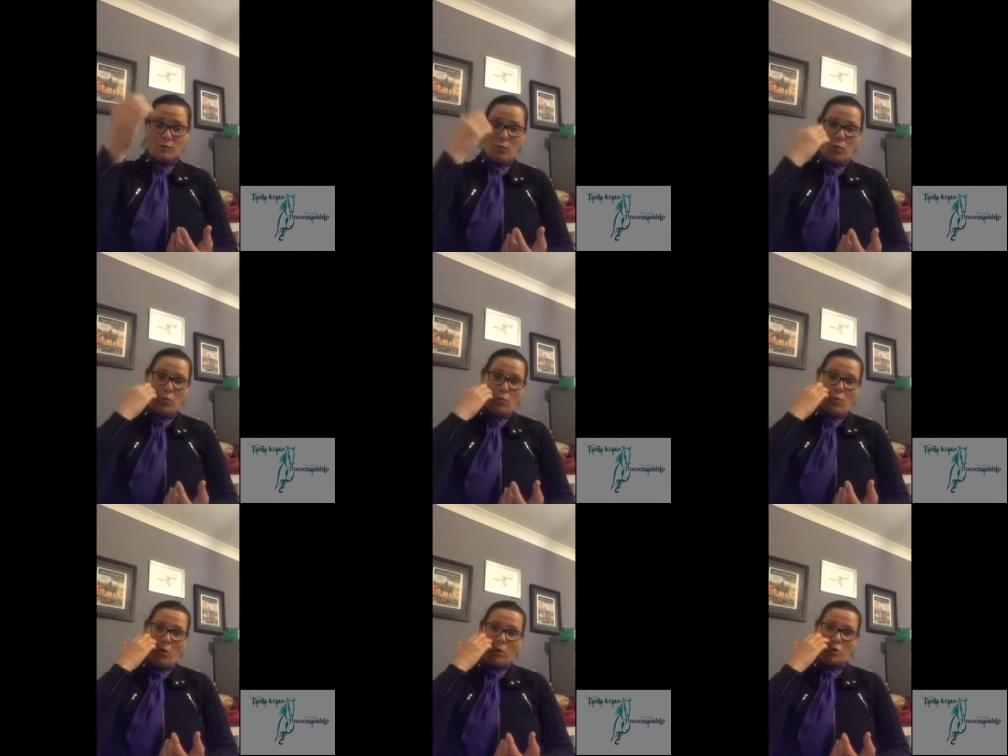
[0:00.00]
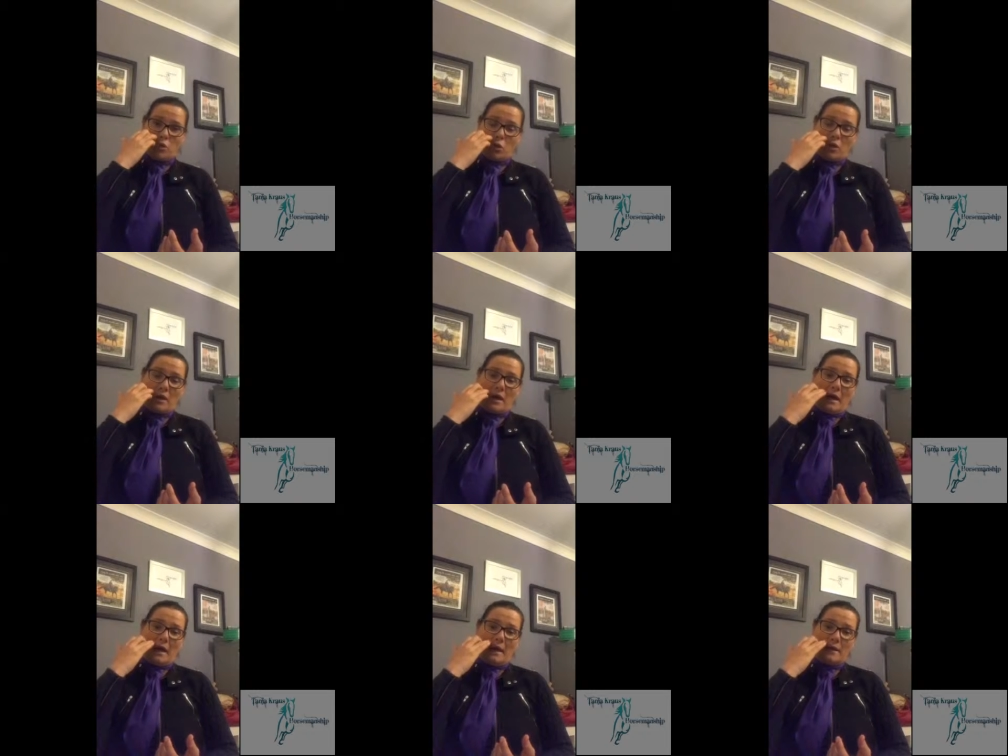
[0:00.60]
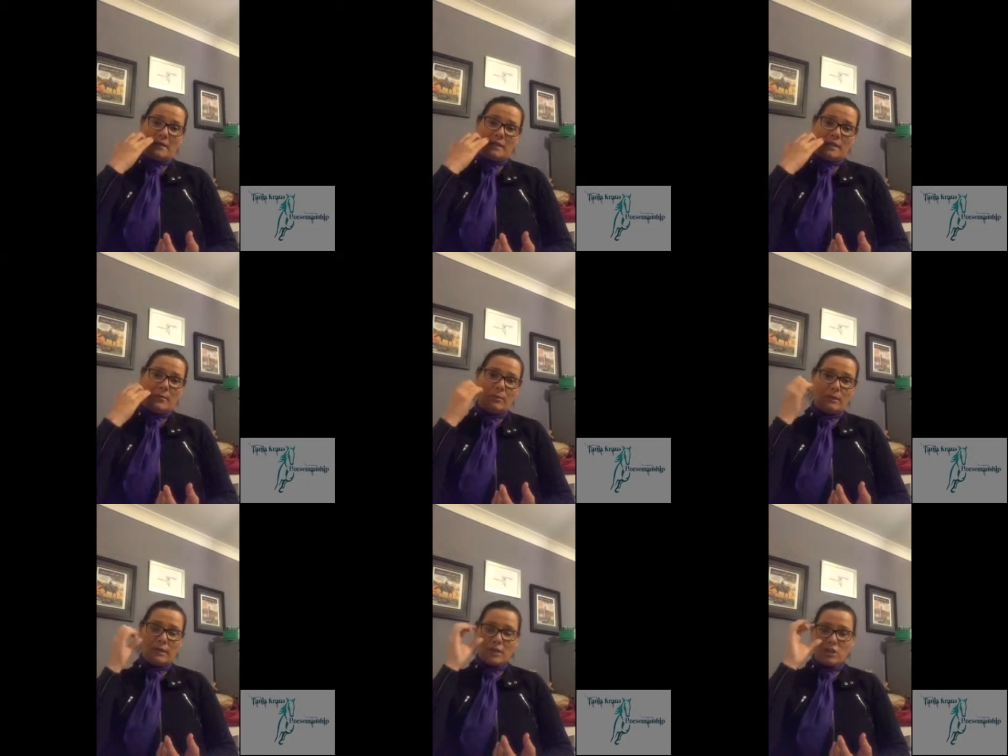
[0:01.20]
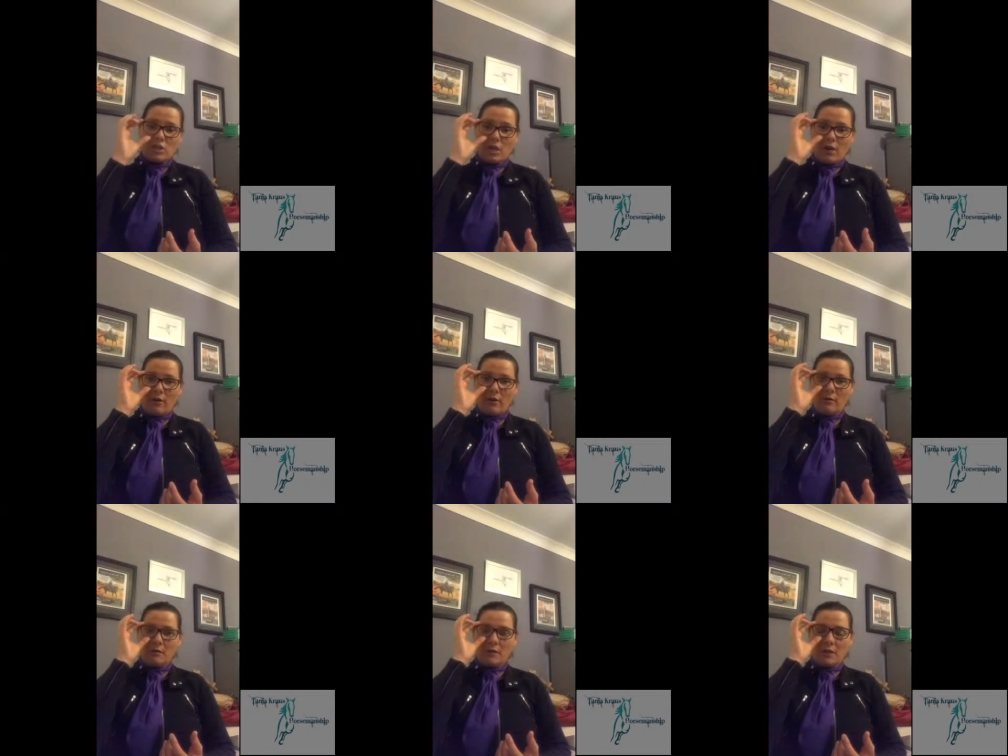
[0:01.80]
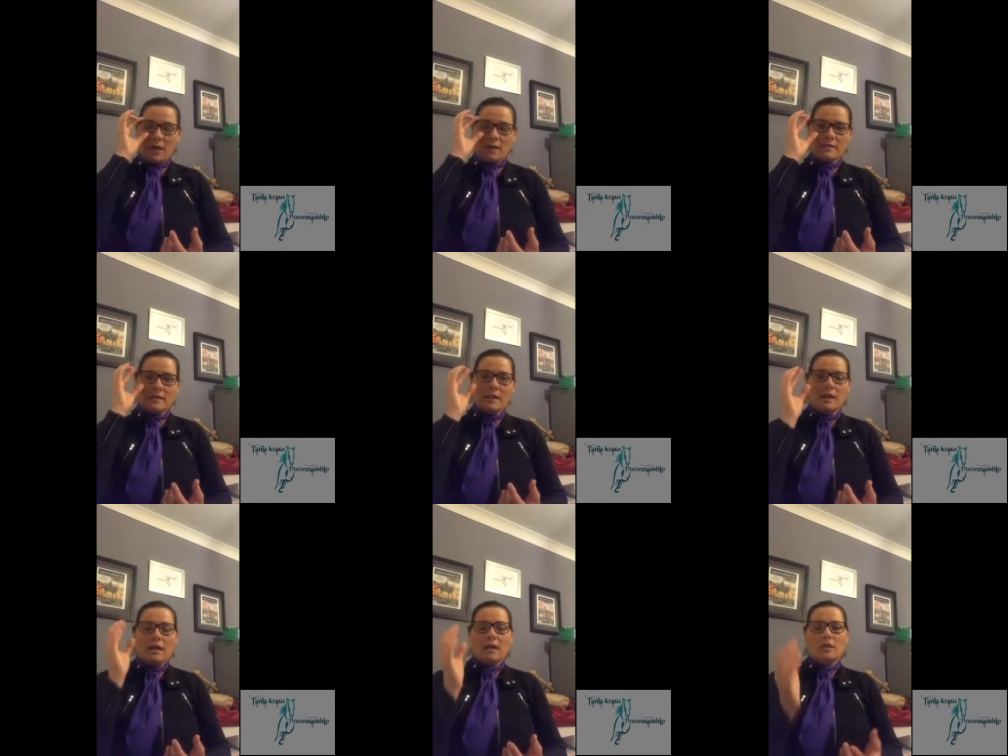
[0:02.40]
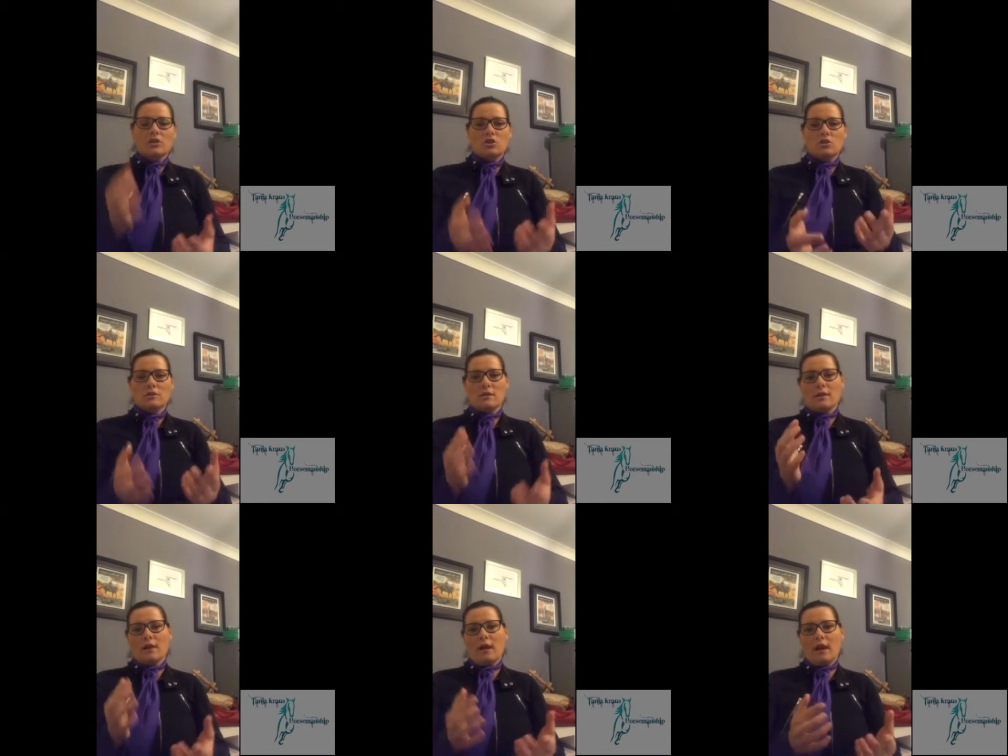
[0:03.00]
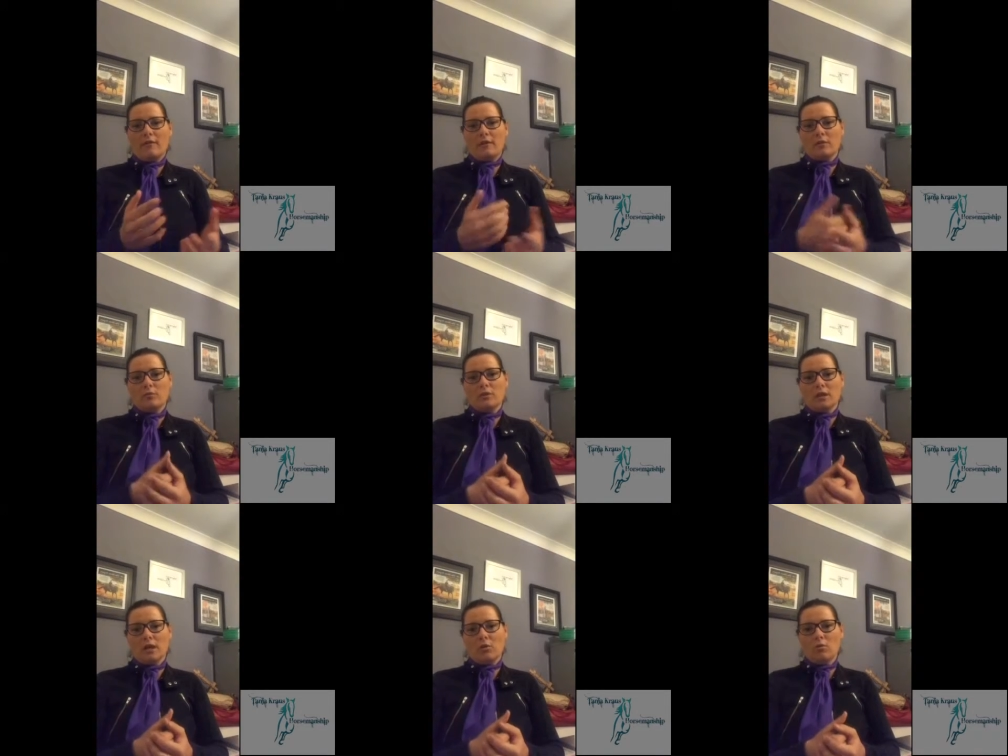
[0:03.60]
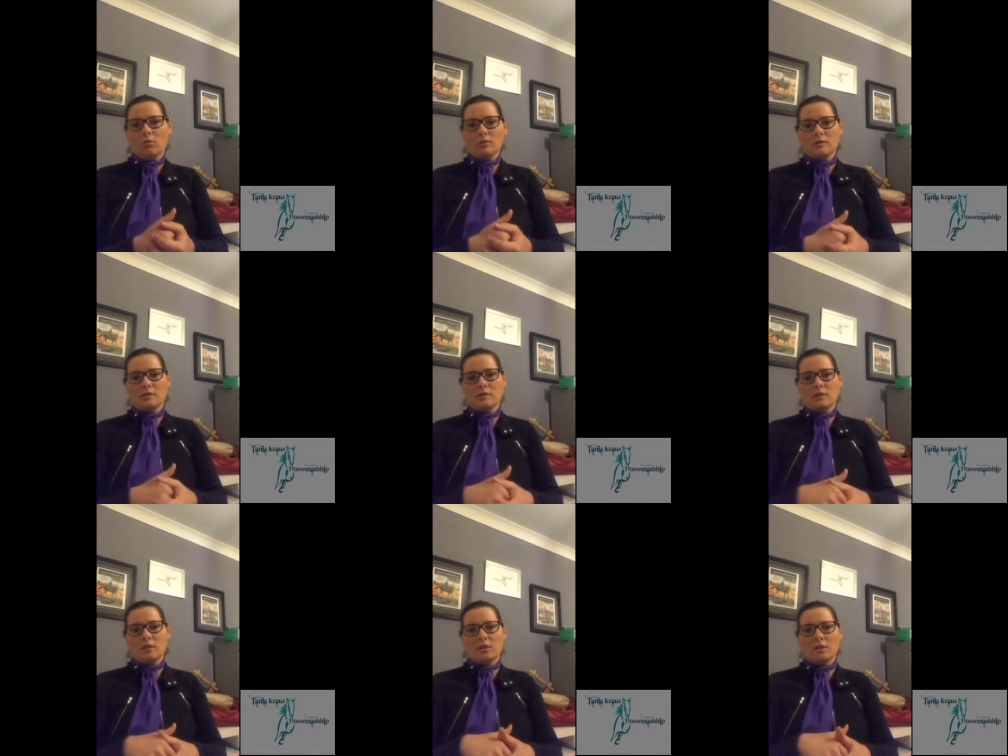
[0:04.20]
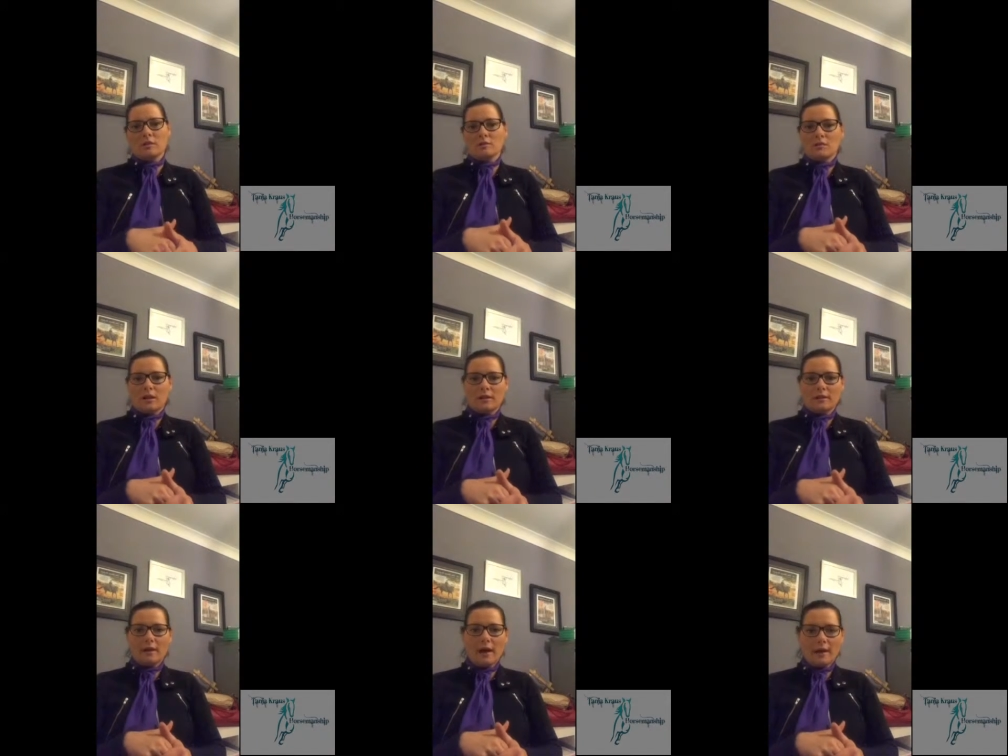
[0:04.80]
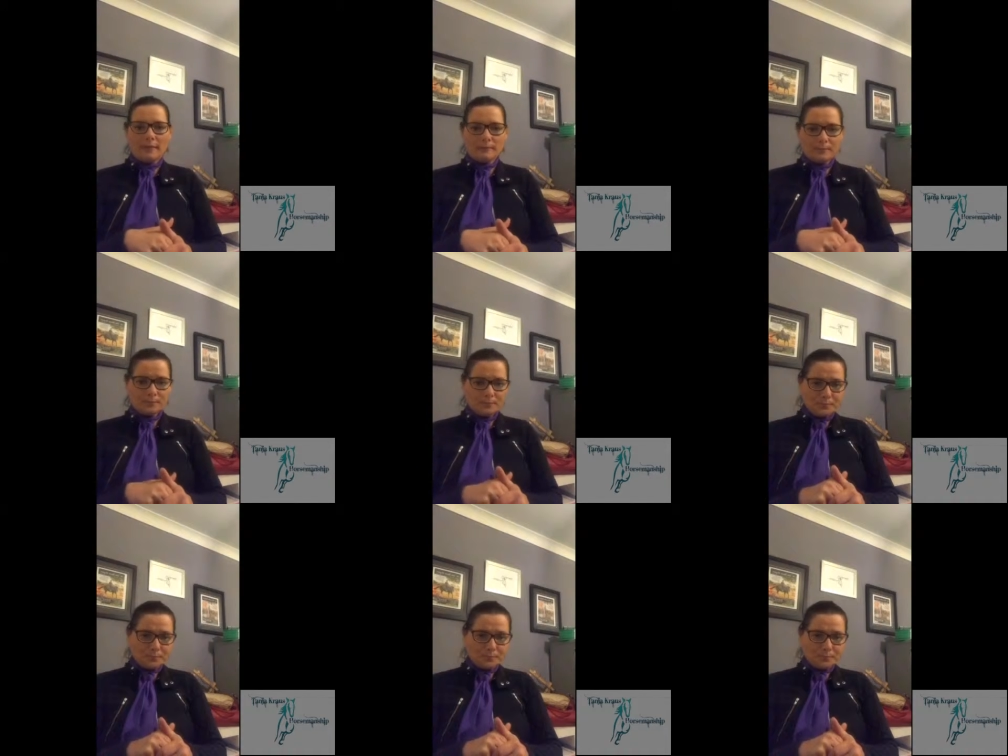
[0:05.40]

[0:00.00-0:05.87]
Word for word: what Donna and Kimberly are sharing with us, issues that they're having with their horses and things like that.